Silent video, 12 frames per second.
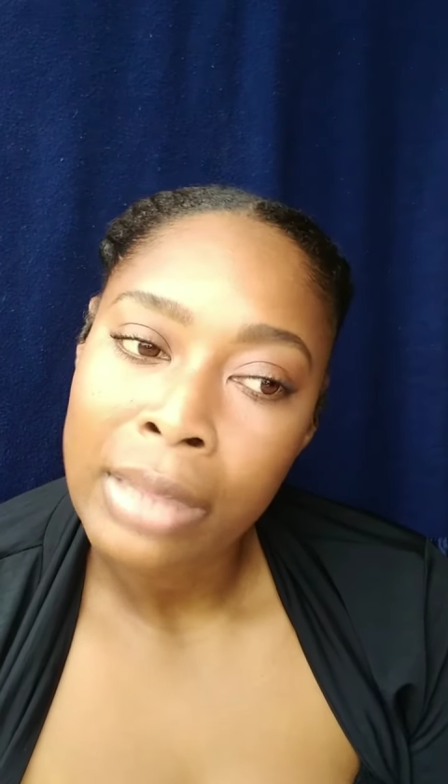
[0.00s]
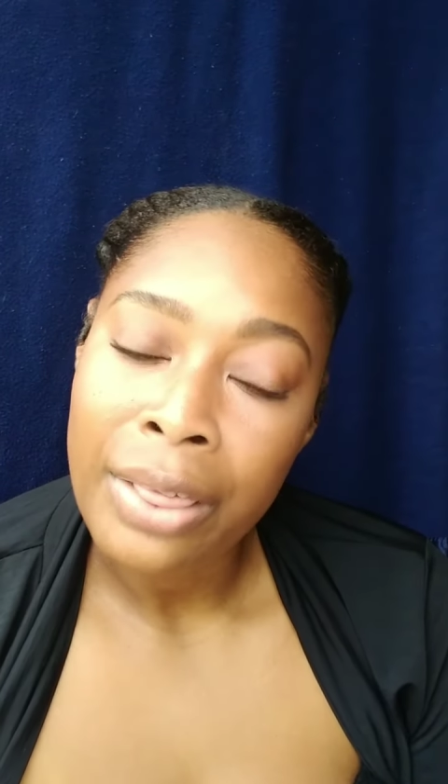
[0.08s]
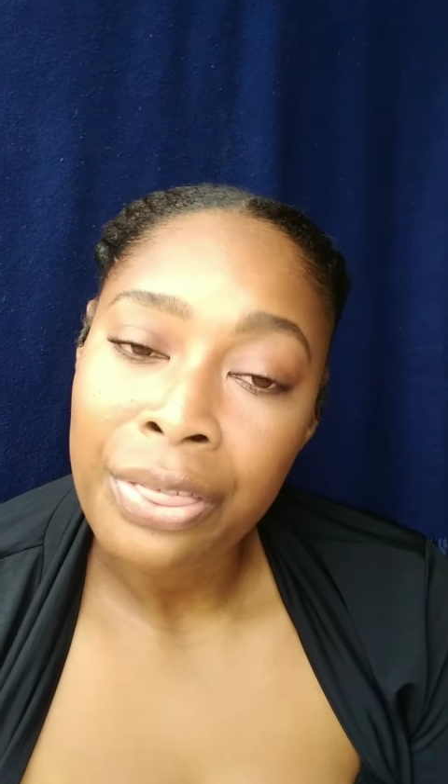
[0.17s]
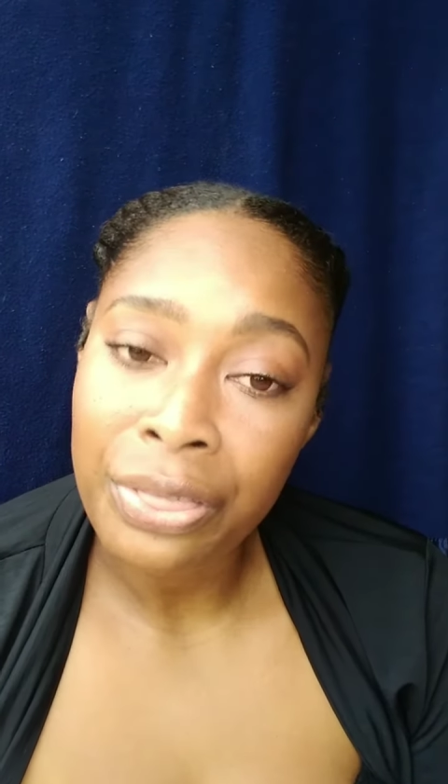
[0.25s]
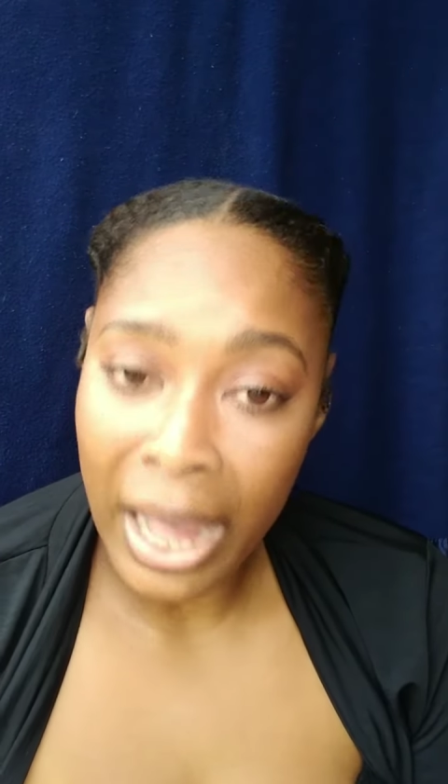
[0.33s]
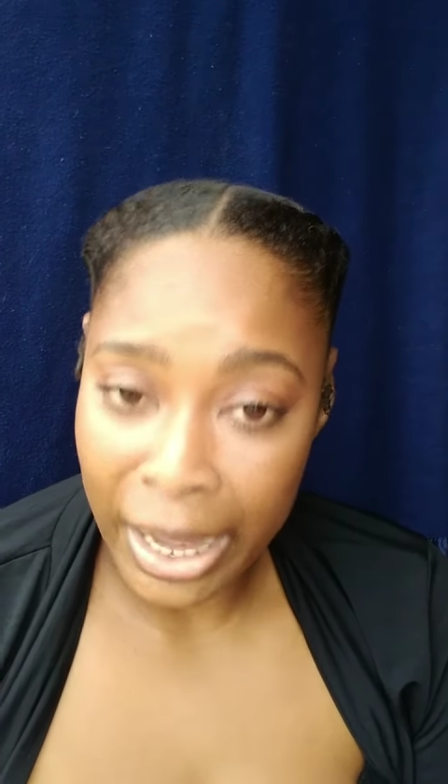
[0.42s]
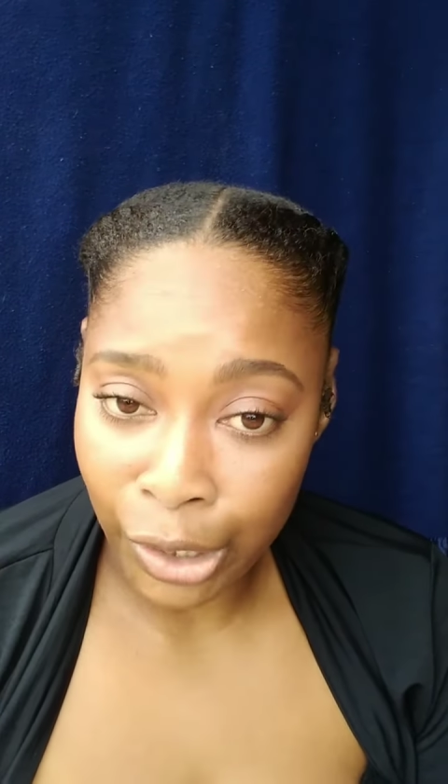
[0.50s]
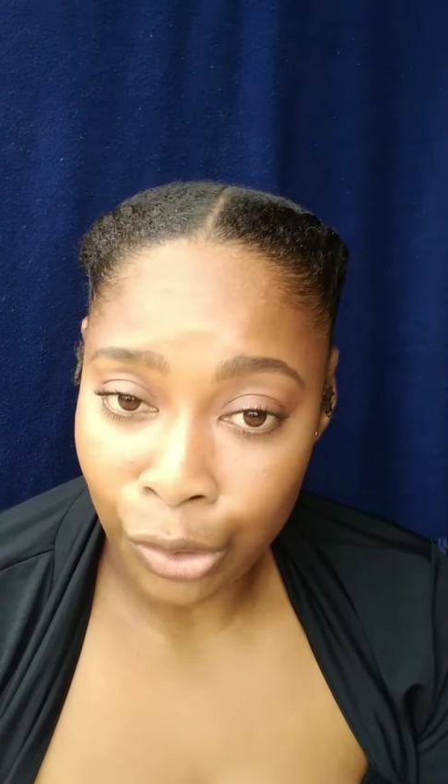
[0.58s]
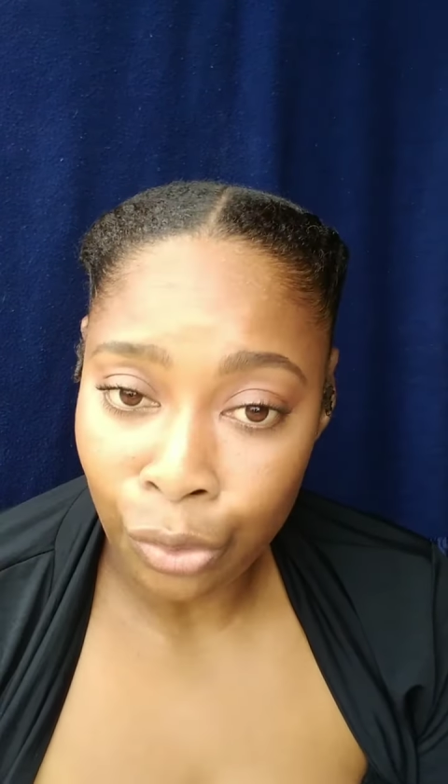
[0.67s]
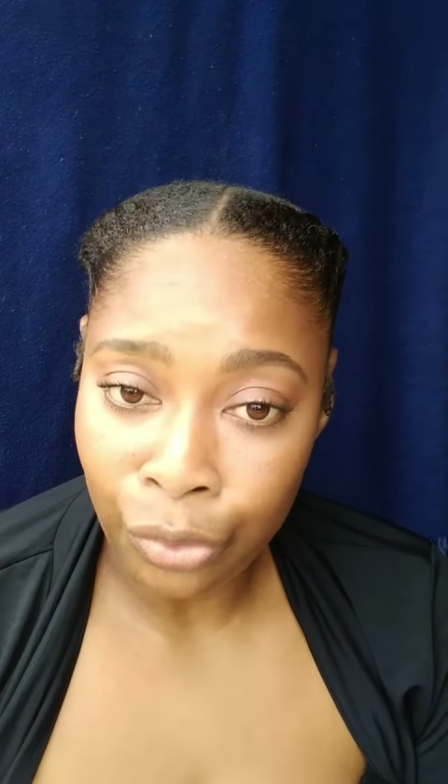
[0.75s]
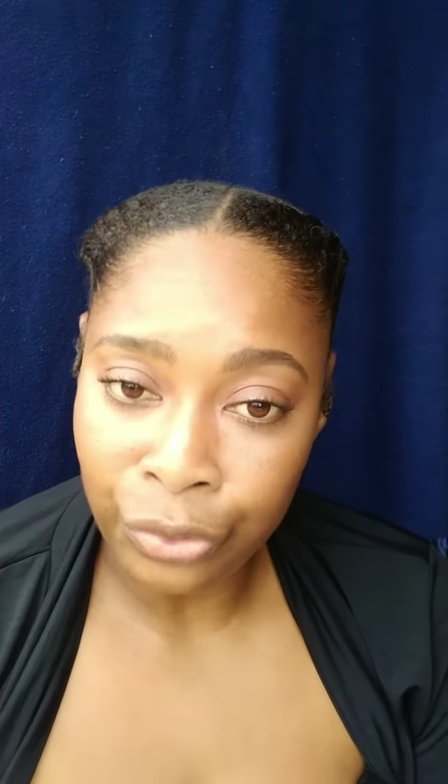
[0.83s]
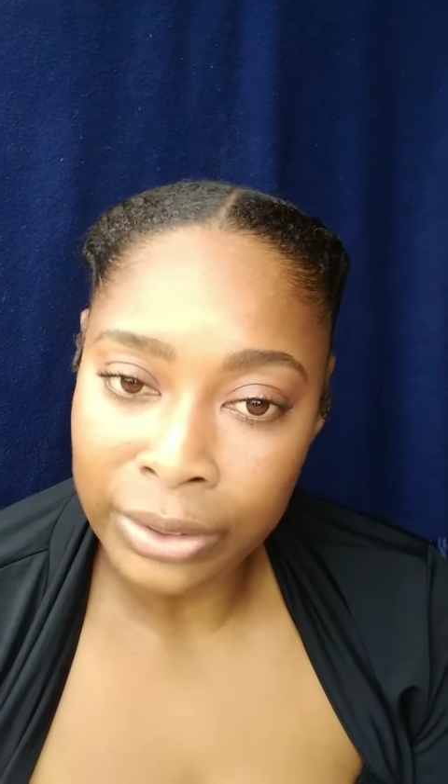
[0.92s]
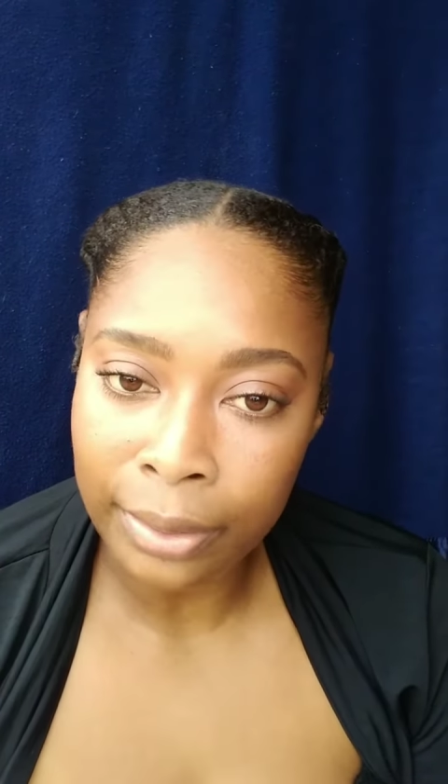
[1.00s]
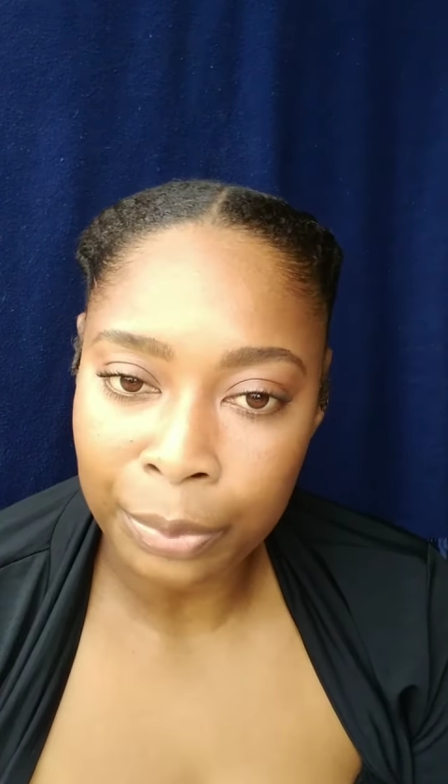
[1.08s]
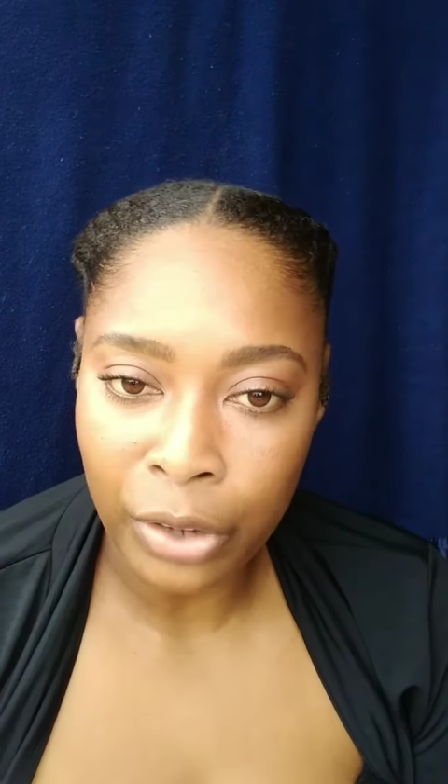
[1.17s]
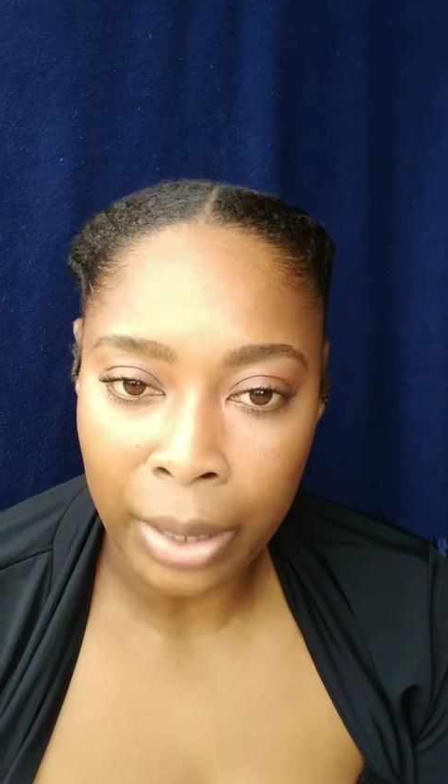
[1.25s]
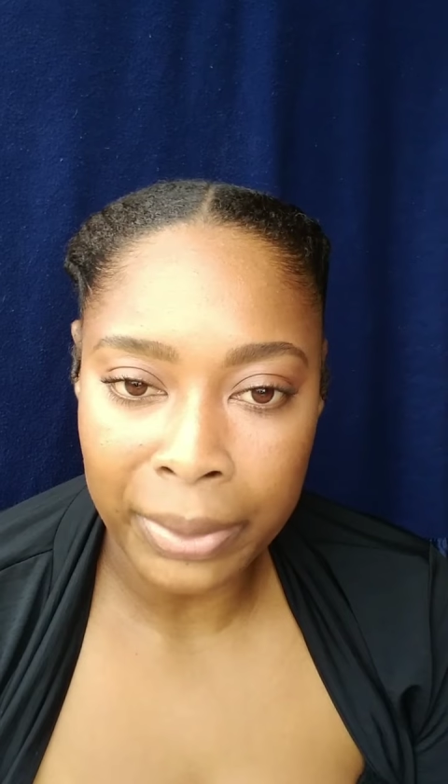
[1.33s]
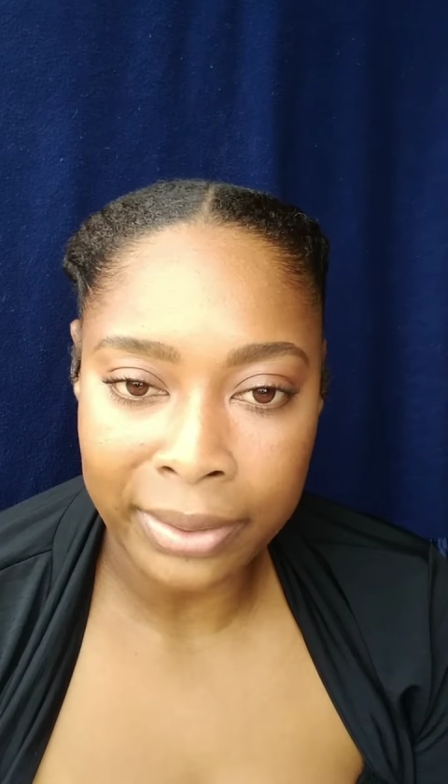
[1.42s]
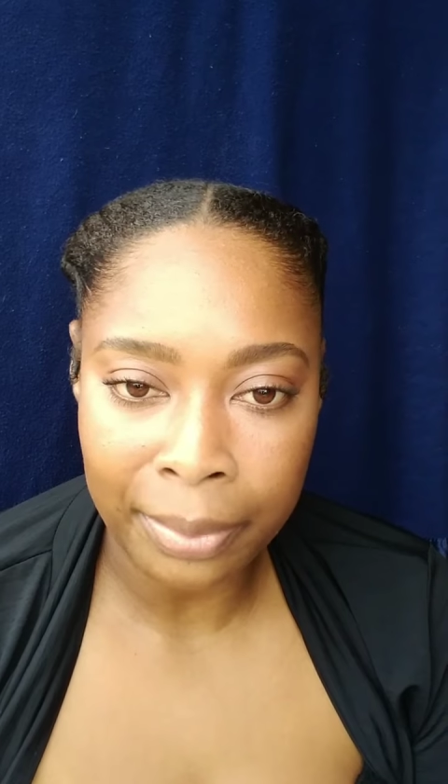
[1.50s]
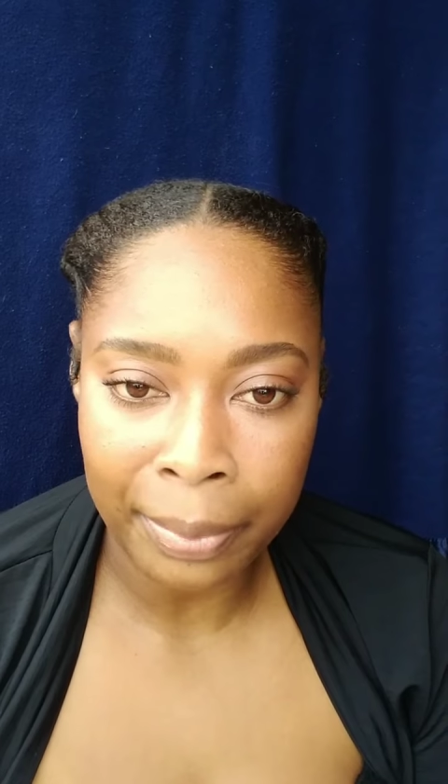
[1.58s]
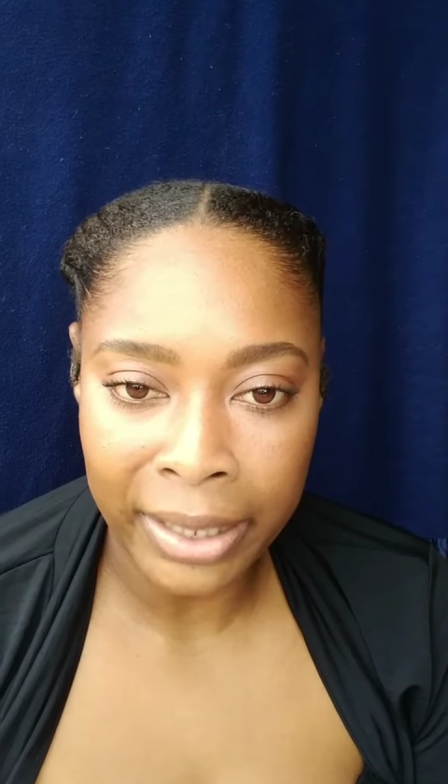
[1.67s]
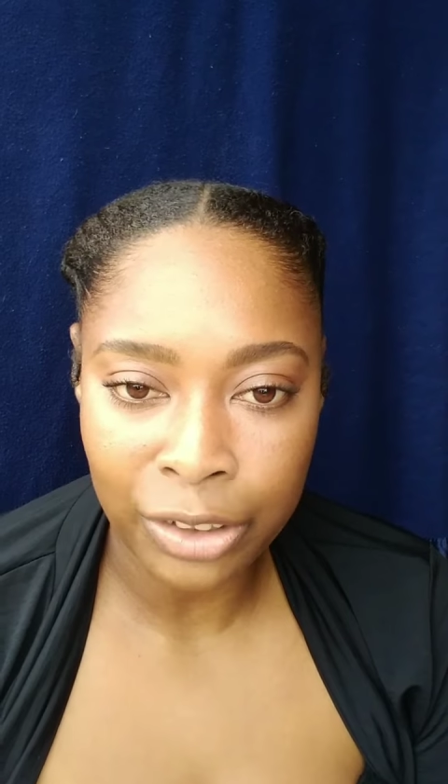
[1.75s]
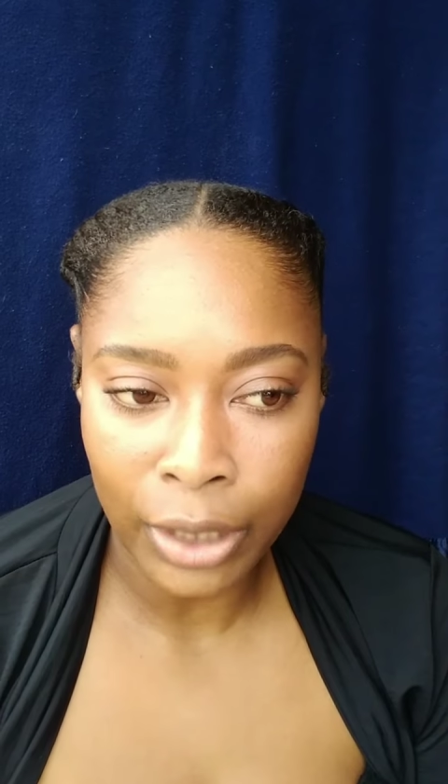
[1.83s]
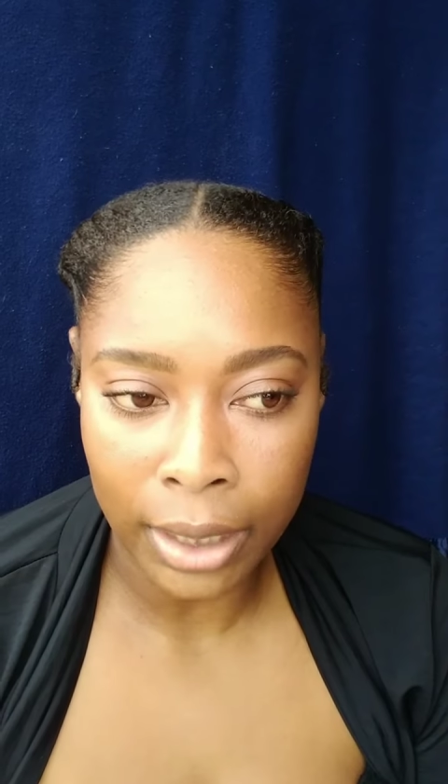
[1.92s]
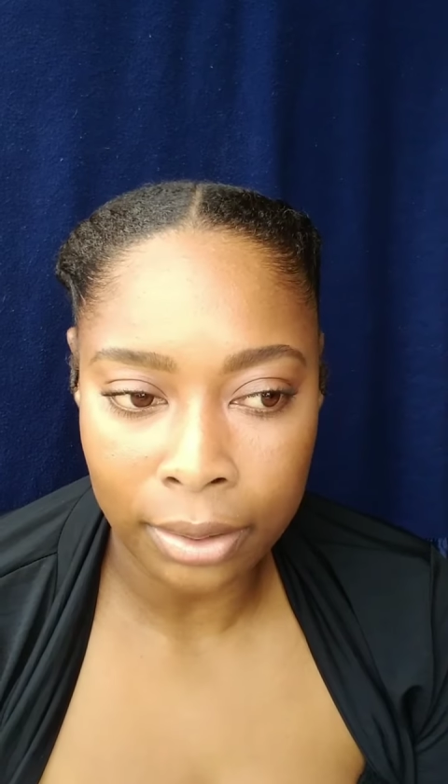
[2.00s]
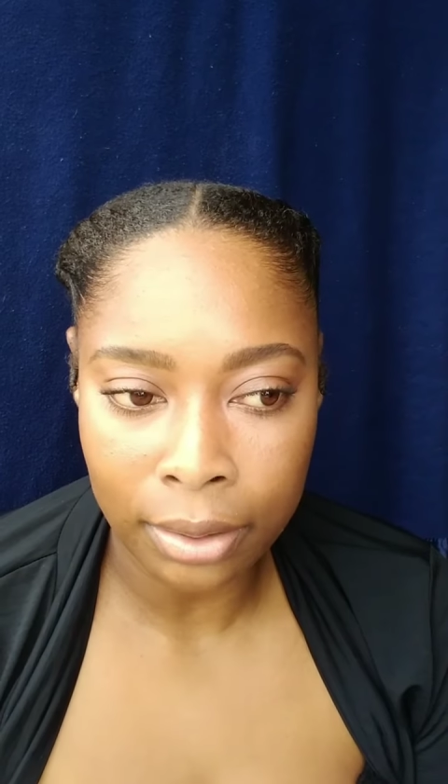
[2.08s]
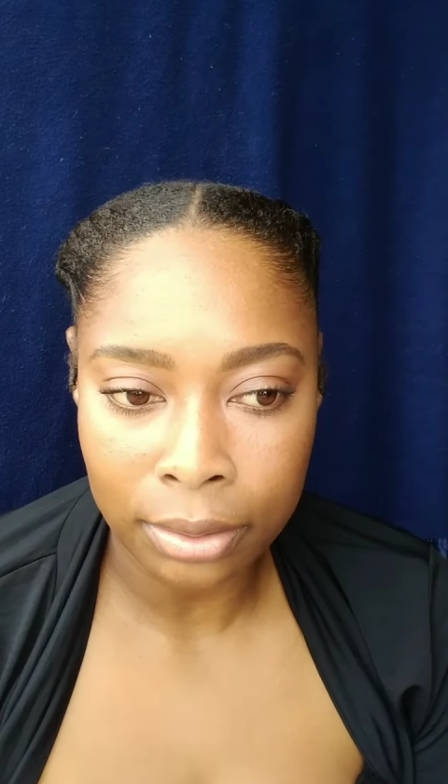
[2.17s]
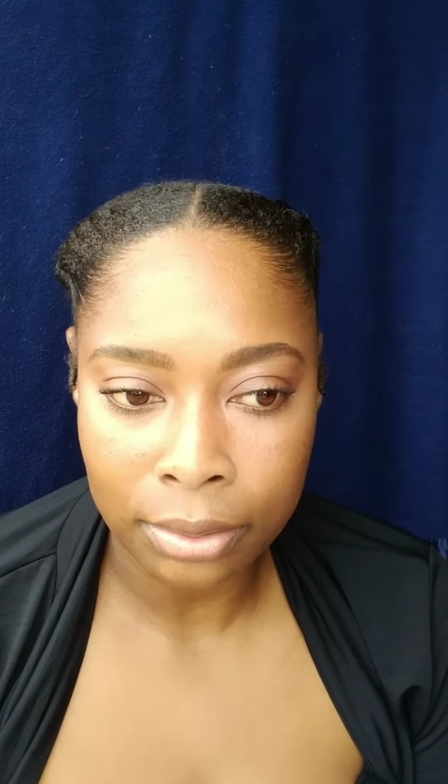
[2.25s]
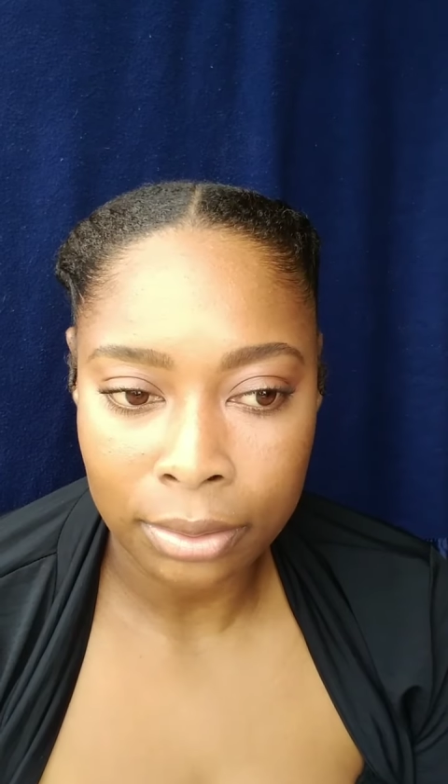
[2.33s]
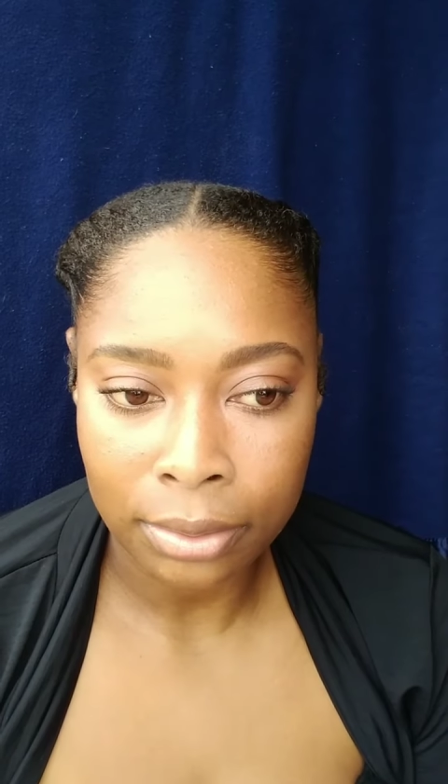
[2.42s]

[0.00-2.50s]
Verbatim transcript: Thank you for subscribing to my channel